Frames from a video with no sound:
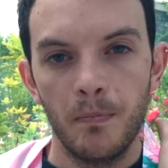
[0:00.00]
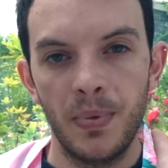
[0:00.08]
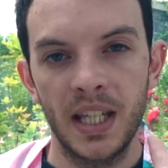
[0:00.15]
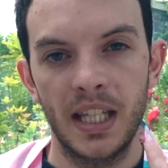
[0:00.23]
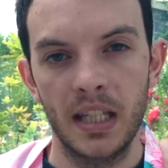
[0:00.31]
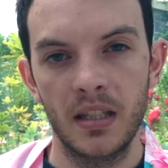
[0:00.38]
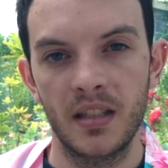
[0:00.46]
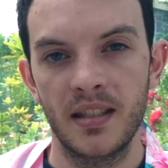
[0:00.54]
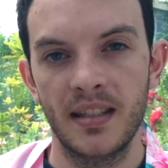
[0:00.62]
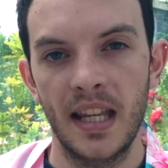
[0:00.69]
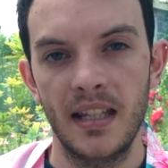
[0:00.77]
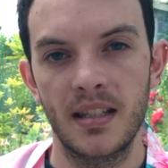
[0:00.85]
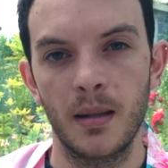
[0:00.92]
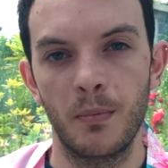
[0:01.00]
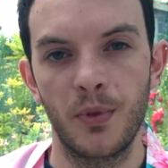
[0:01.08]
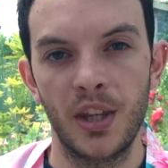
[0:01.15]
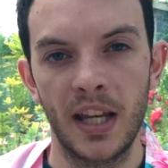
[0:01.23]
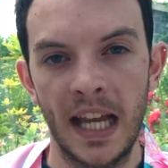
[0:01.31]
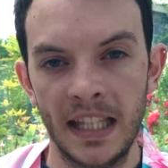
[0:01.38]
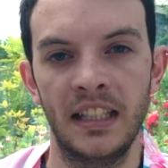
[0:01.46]
begin to say
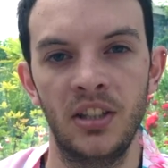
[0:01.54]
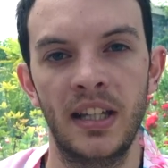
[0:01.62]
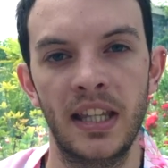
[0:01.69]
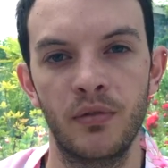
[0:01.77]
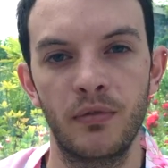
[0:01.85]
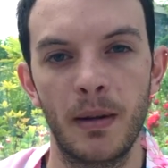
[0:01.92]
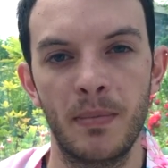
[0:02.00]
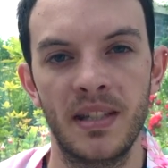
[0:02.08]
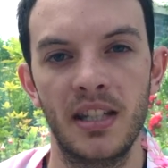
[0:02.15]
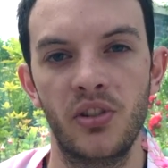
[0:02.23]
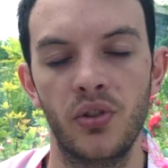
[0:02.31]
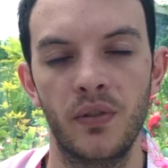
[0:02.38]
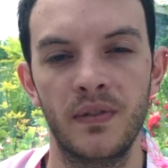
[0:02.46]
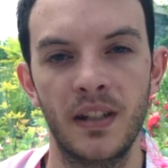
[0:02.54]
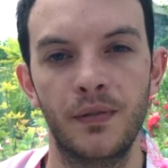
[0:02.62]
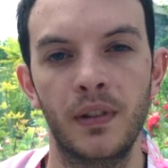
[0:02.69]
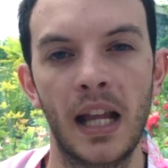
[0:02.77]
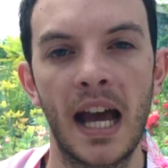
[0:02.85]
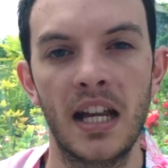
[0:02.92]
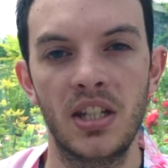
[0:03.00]
something and then you get the repetition of
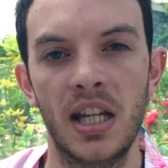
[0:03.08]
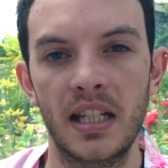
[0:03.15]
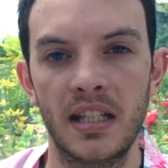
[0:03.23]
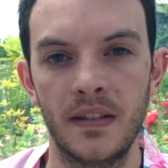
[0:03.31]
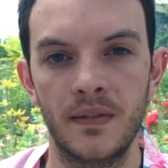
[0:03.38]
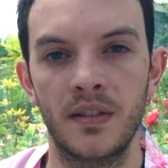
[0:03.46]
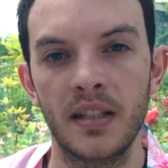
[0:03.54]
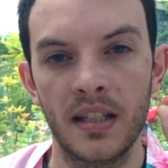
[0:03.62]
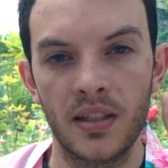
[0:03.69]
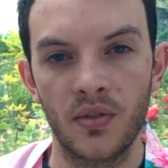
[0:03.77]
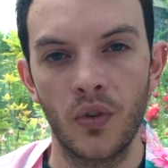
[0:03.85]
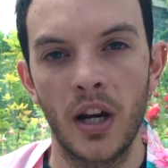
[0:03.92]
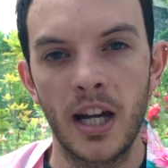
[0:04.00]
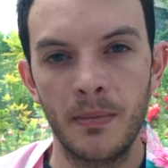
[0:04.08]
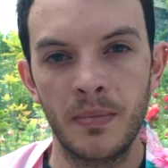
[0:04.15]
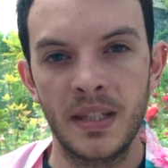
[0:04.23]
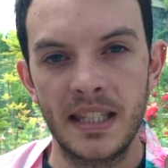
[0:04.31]
different adjectives to describe